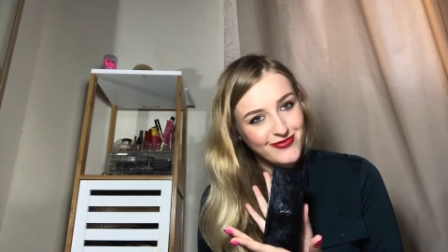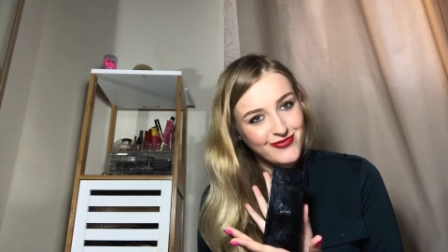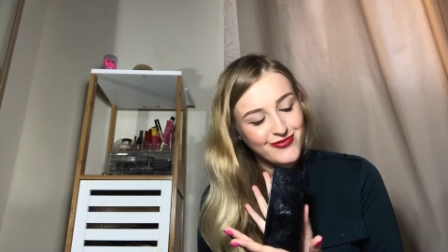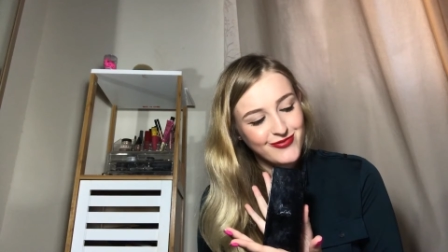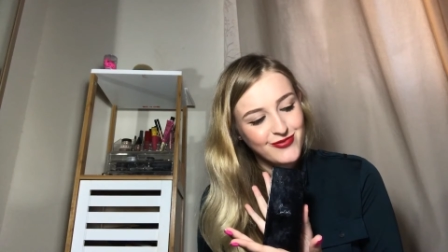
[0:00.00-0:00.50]

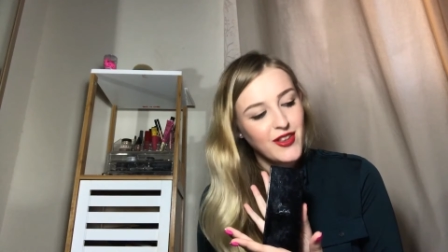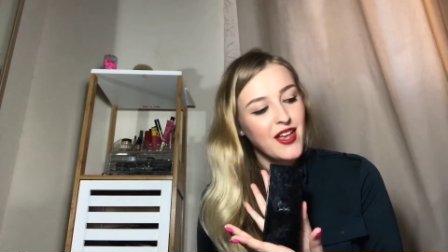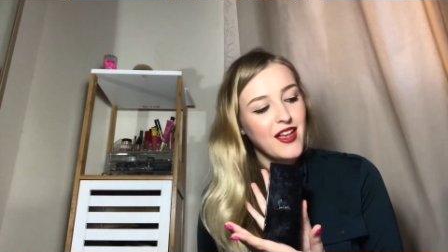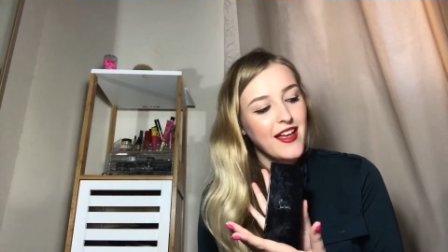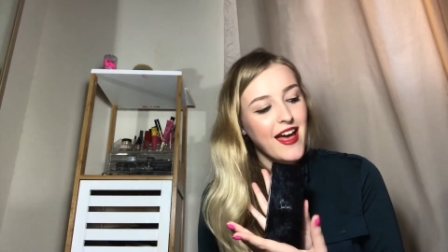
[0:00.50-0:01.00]
mm -hmm,
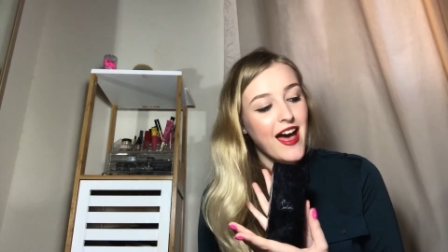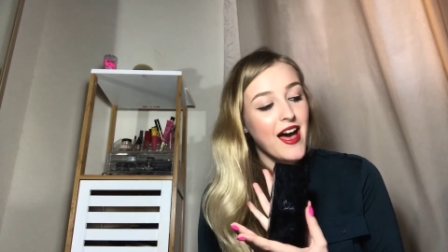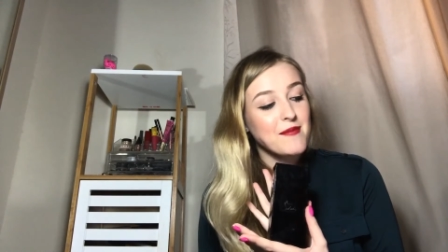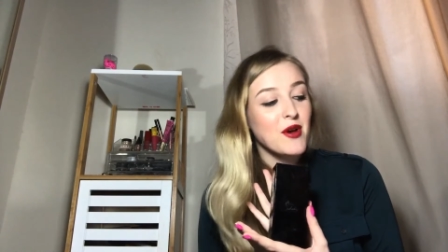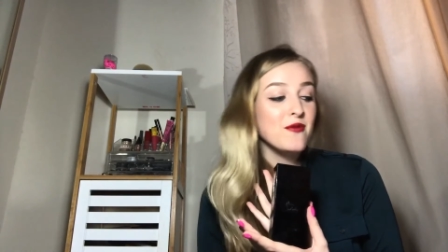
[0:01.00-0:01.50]

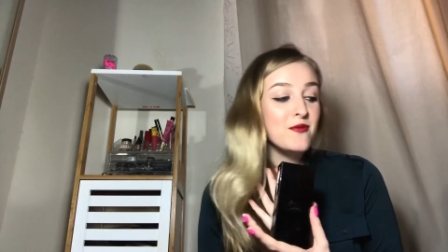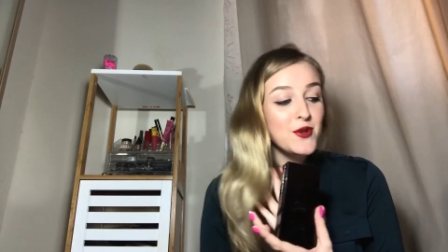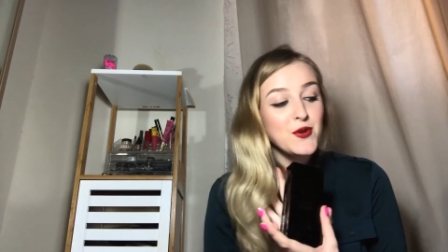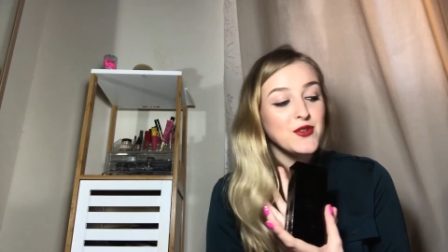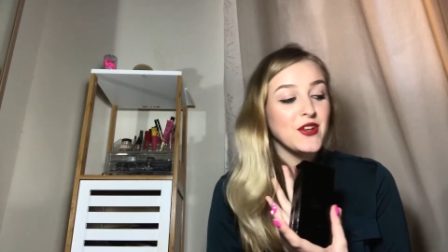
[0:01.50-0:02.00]
um,
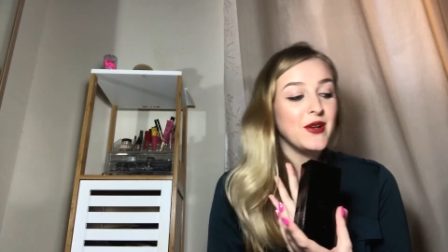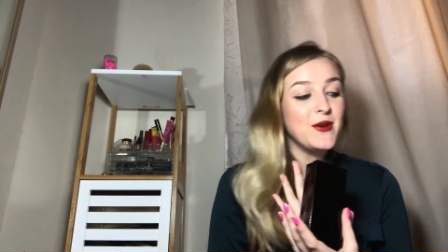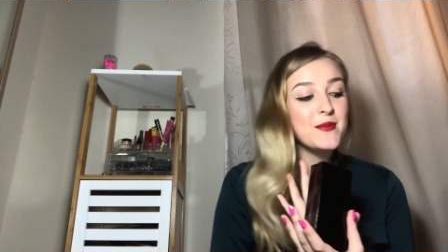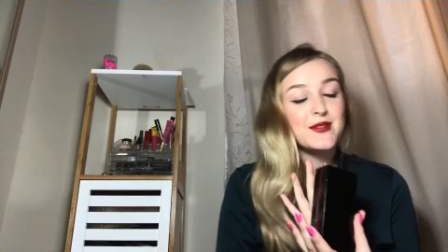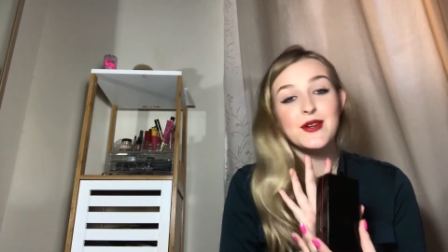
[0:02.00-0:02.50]
Rouge
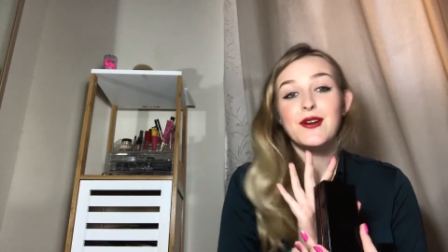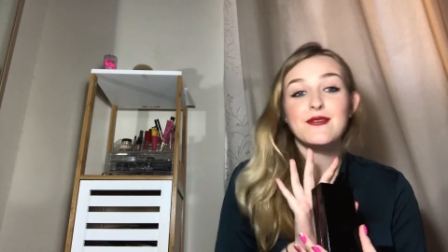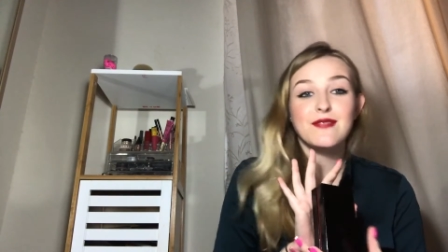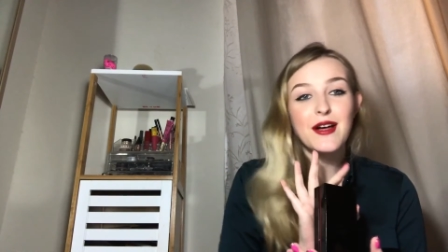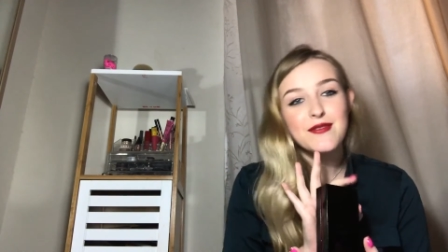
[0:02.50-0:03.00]
Louboutin
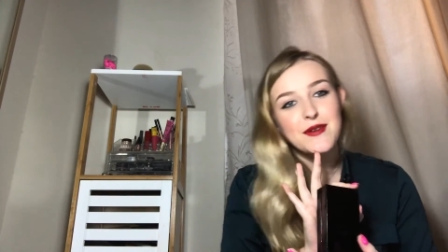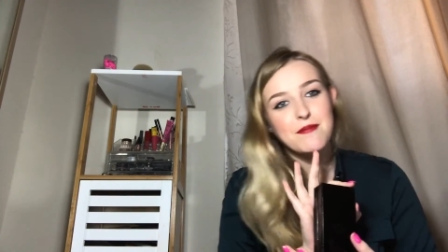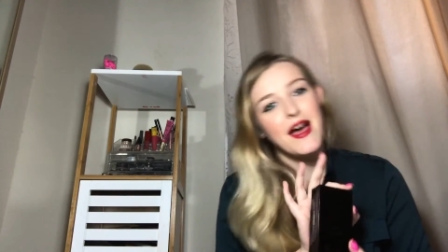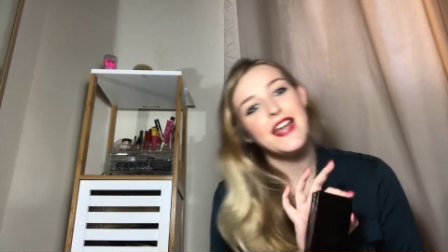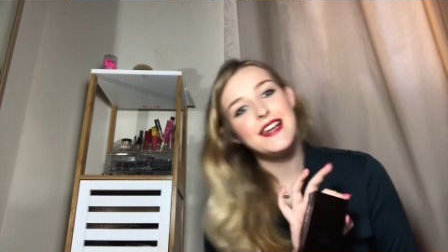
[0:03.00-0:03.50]
Velvet
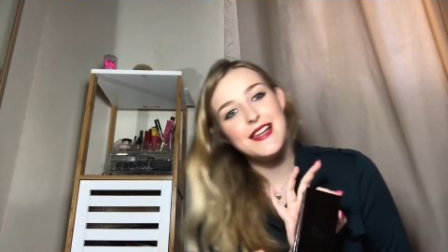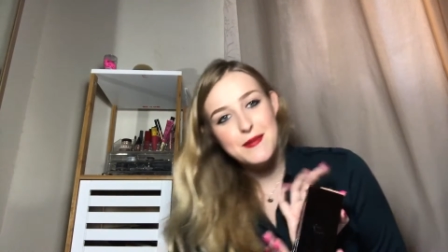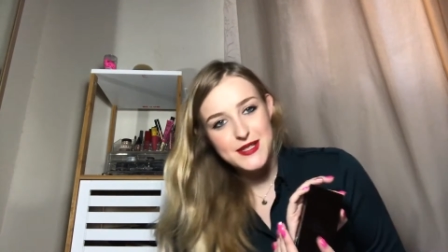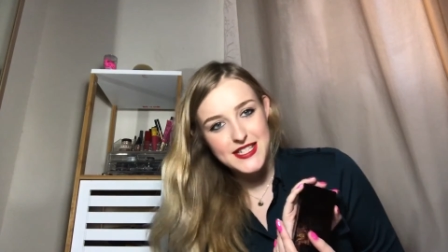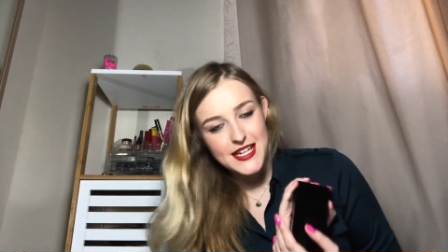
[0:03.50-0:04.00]
Matte
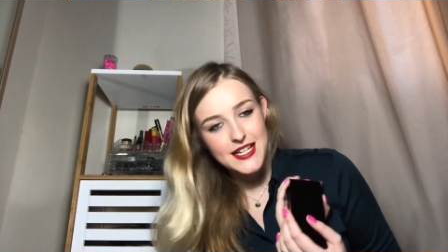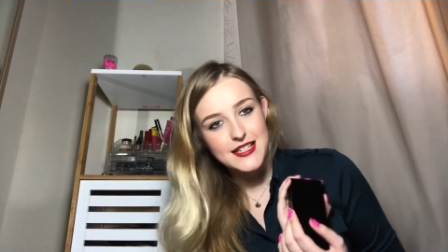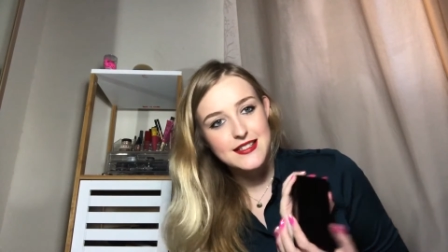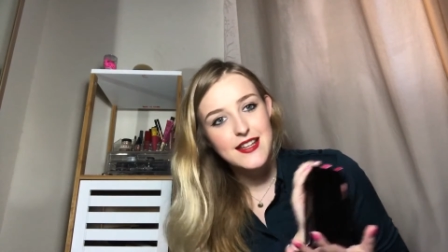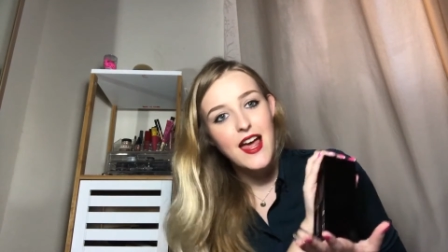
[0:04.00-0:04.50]
Lipsticks.